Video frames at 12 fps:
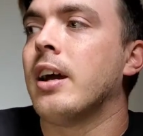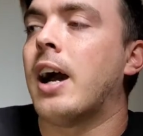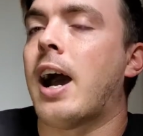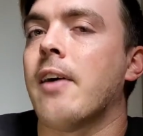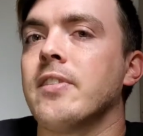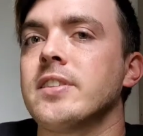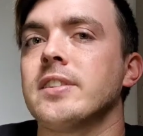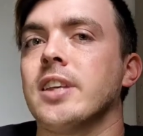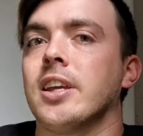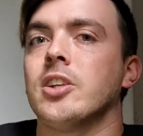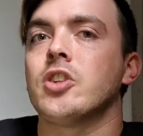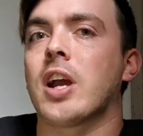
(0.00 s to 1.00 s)
Obviously,
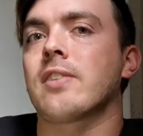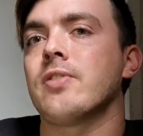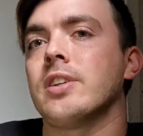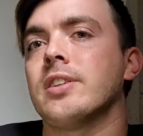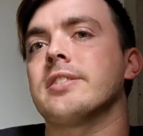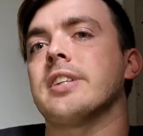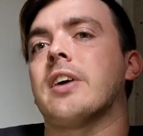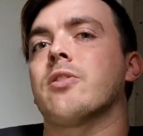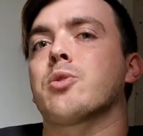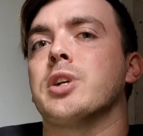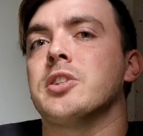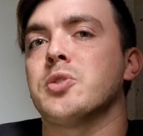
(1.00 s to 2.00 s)
track and field doesn't have the
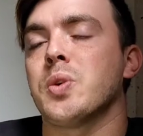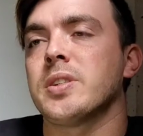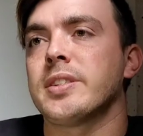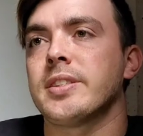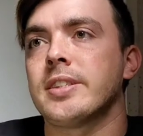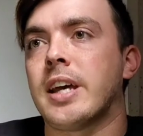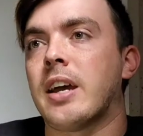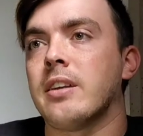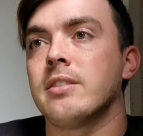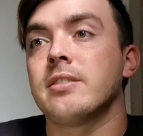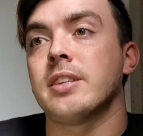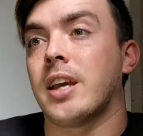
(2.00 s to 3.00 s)
resources
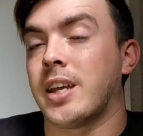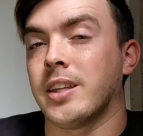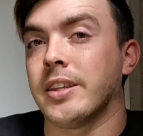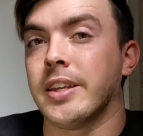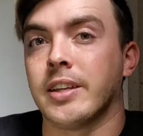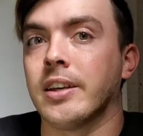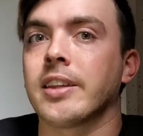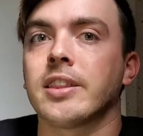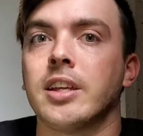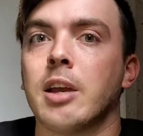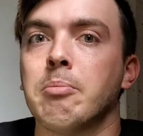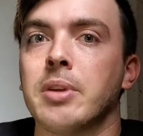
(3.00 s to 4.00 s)
that, say, a league like
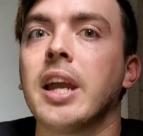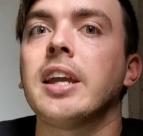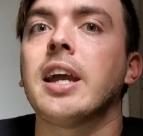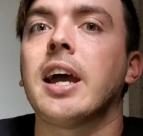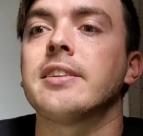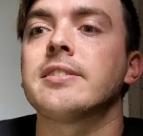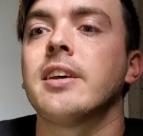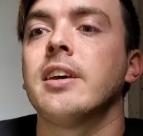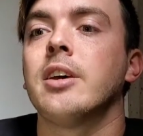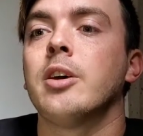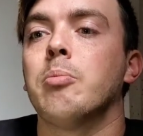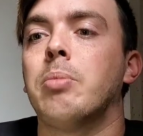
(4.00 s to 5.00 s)
the N B A has,
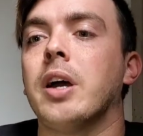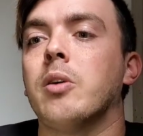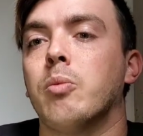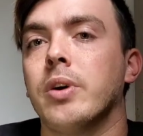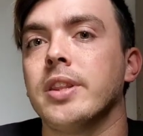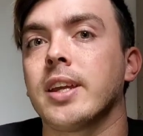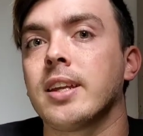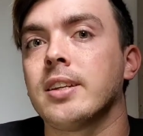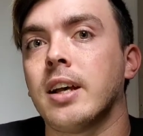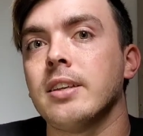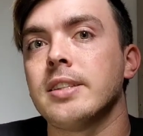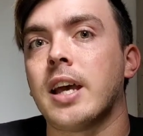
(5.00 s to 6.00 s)
but one thing it
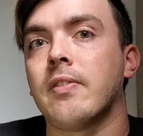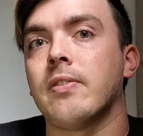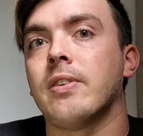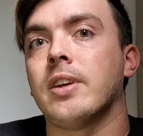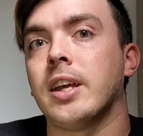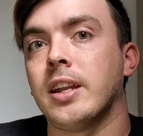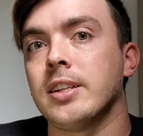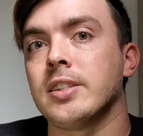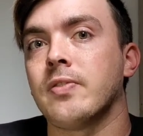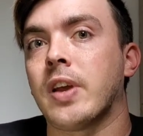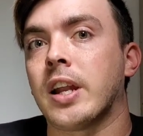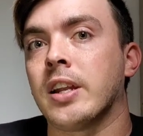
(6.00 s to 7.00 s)
does have in its
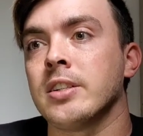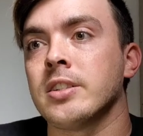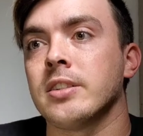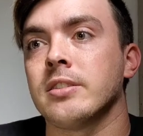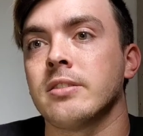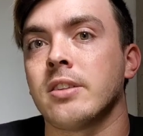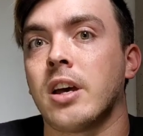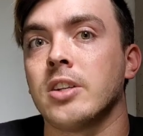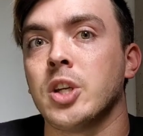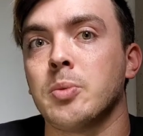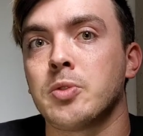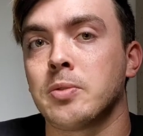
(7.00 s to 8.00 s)
advantage is it's a
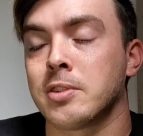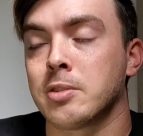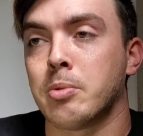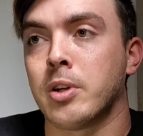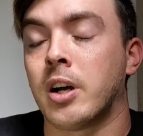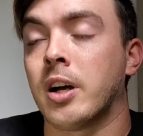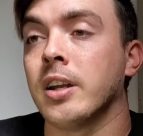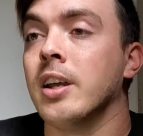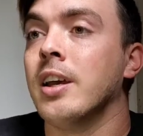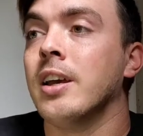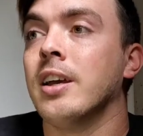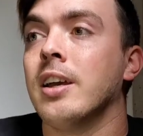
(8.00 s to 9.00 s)
cheap sport to put on.
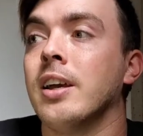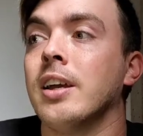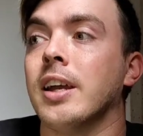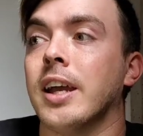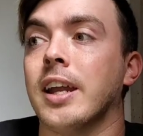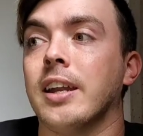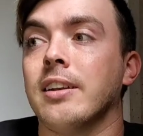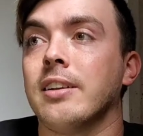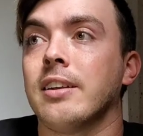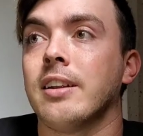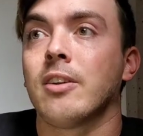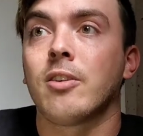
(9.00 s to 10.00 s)
It
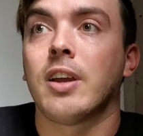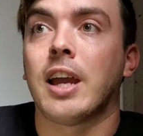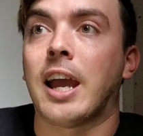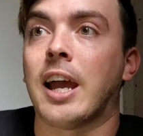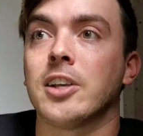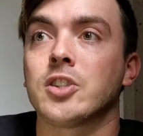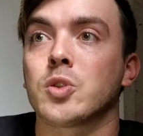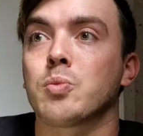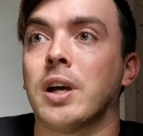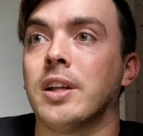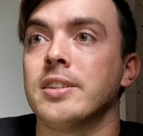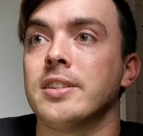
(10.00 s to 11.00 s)
has a
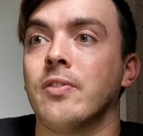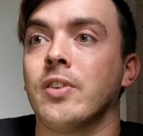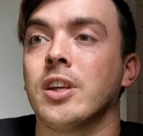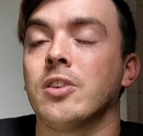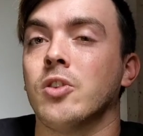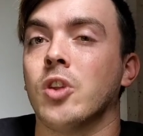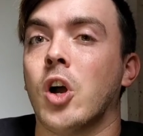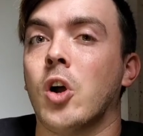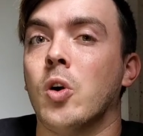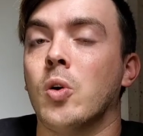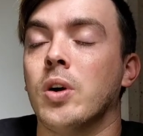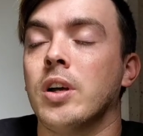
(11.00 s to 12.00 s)
relatively
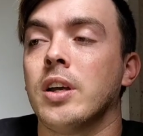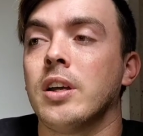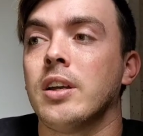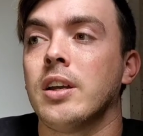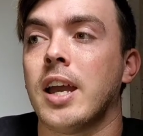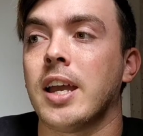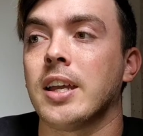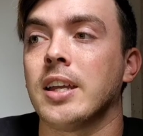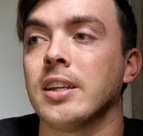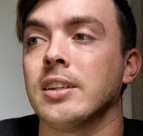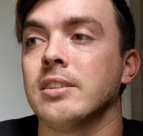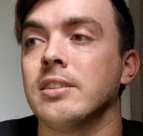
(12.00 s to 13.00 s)

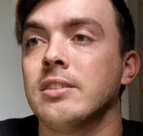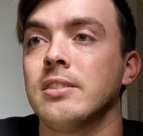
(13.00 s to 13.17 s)
low-hanging